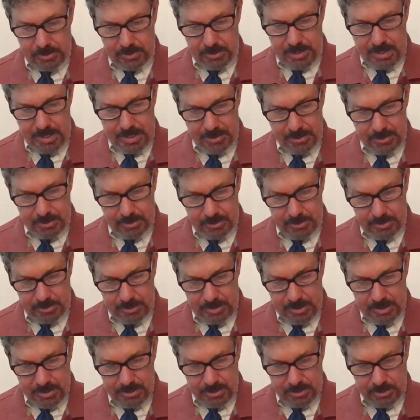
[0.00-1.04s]
sand of the
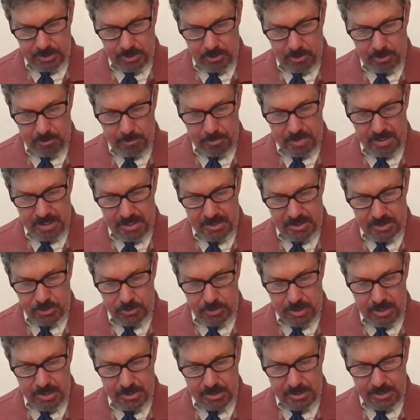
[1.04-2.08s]
sea and saw a beast
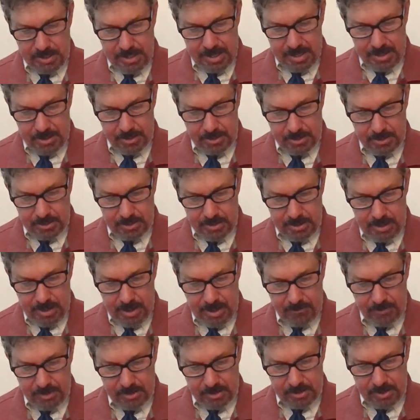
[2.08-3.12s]
rising out of the sea,
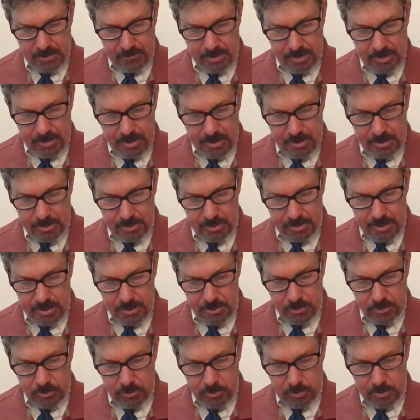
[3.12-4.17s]
having seven heads,
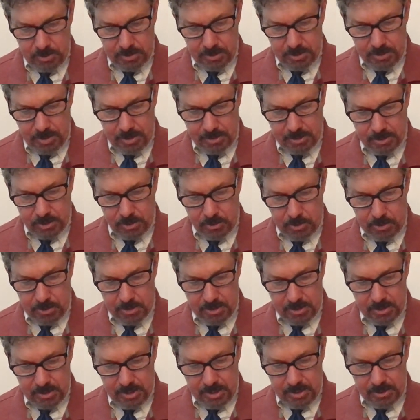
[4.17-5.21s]
ten horns, and on his
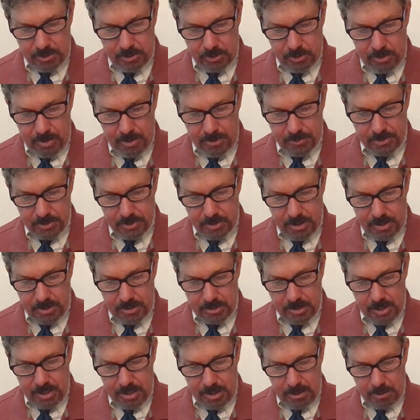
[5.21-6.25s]
horns ten crowns, and on
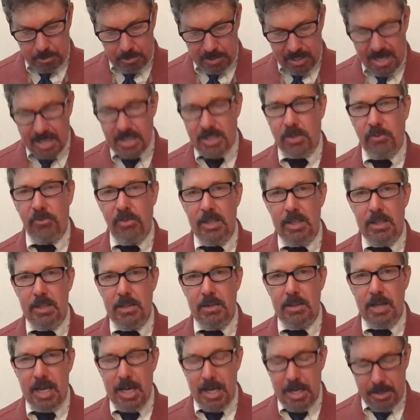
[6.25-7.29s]
his head a blasphemous
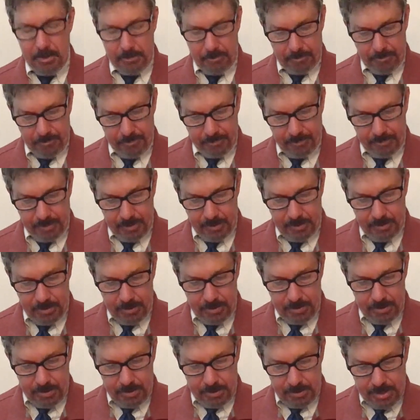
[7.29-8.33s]
name.
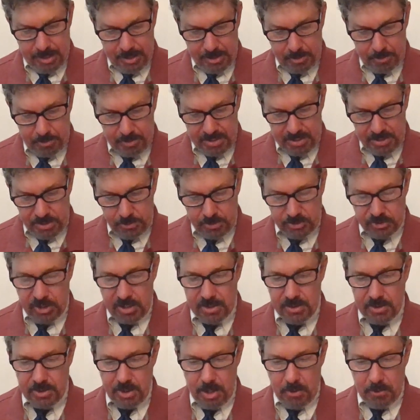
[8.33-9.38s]
Now the beast which
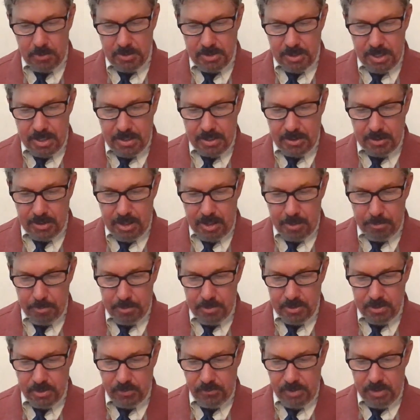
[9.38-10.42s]
I saw was like a
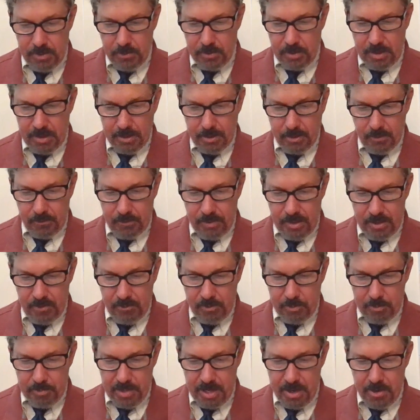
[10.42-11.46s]
leopard, his feet were like the feet of
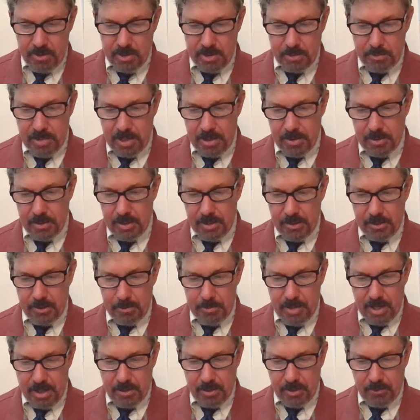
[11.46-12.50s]
a bear, his mouth like the
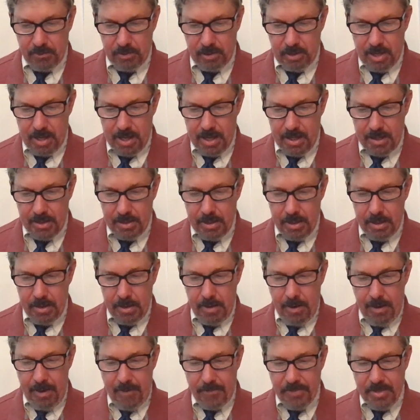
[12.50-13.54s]
mouth of a lion,
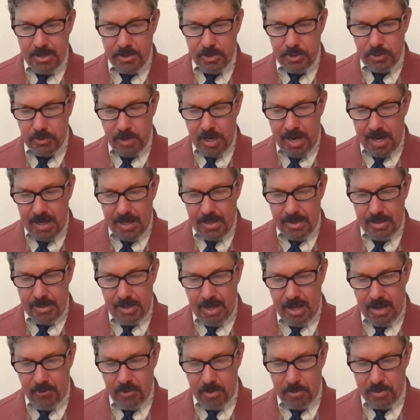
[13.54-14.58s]
and the dragon
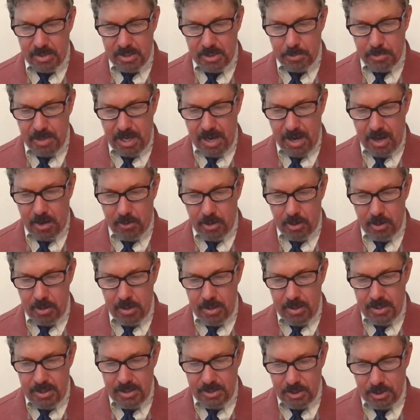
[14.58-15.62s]
gave him his power,
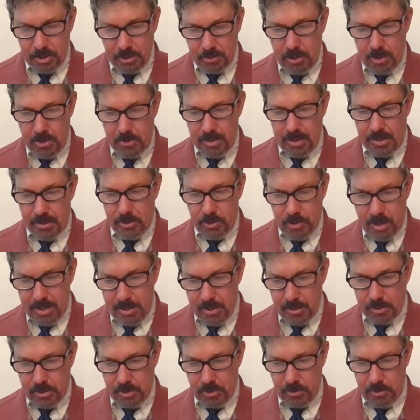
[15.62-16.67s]
his throne, and great
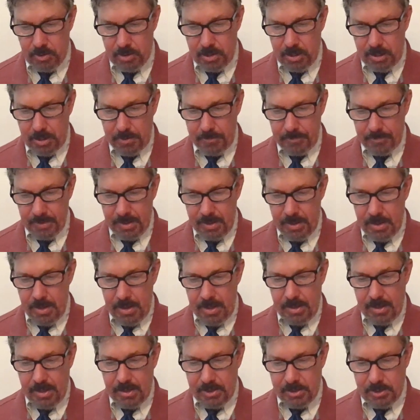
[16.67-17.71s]
authority.
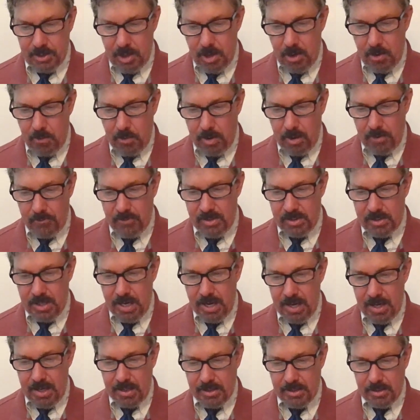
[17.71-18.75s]
And I saw one of his
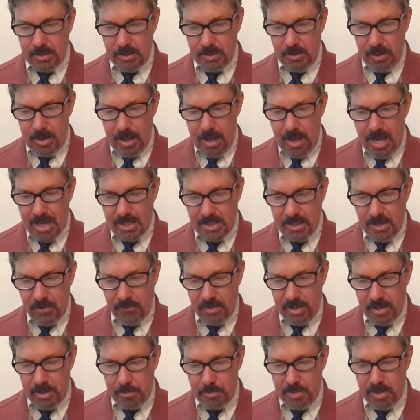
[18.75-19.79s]
heads as if
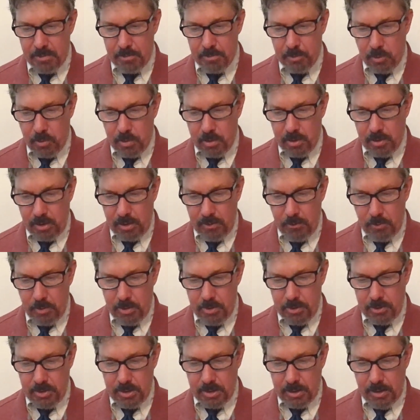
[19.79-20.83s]
it had been mortally
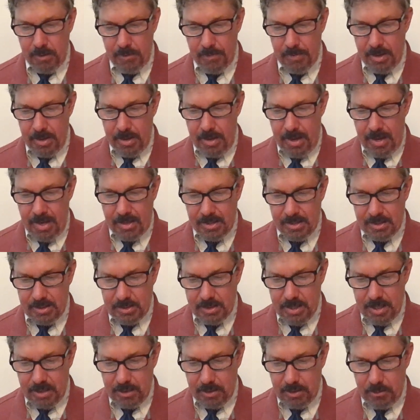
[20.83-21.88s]
wounded, and his
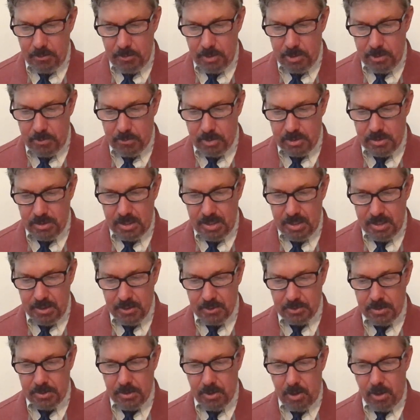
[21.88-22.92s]
deadly wound was
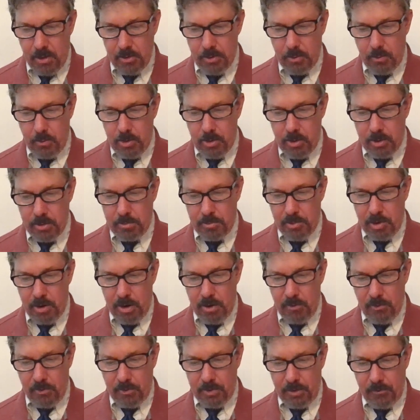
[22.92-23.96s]
healed, and all the world
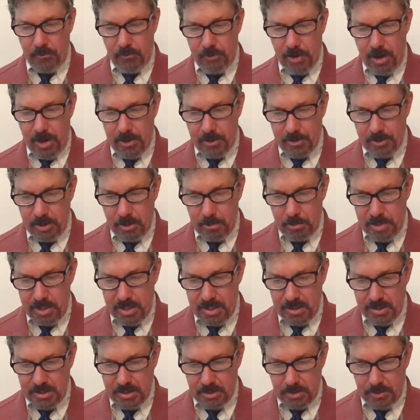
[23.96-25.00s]
marveled and followed the
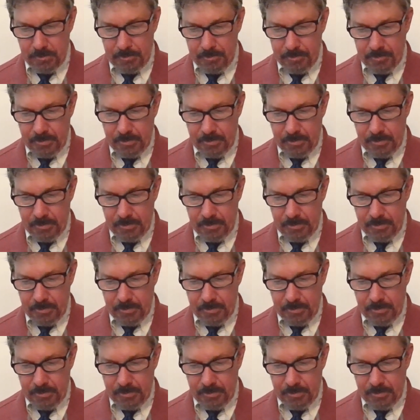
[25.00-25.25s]
beast.